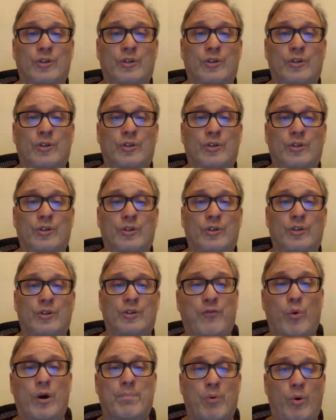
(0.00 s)
and
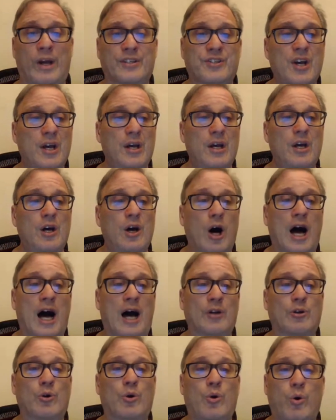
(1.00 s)
44
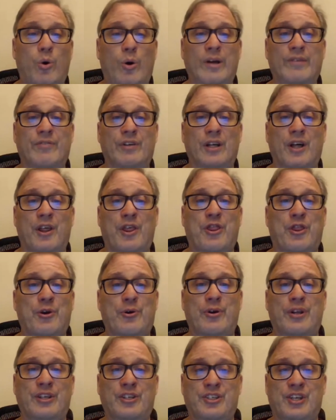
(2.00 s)
points. Koivula,
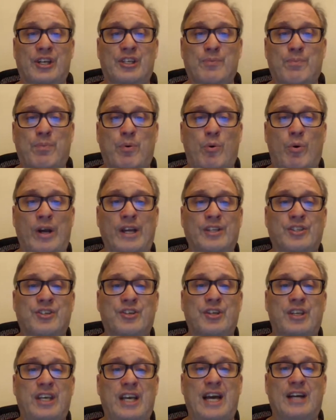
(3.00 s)
36
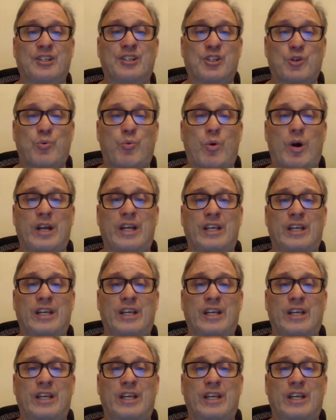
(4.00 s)
points. He has
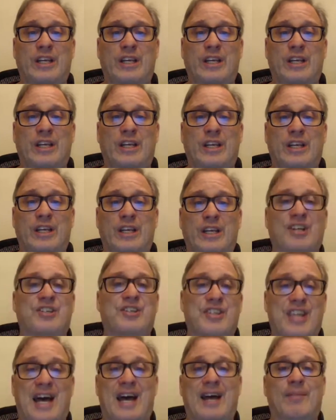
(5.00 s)
26 assists.
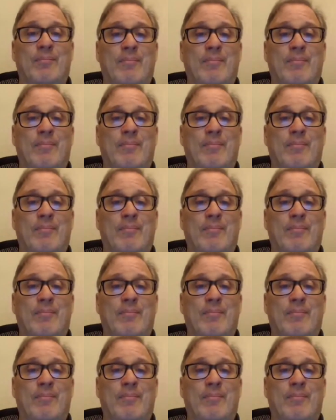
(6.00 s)
That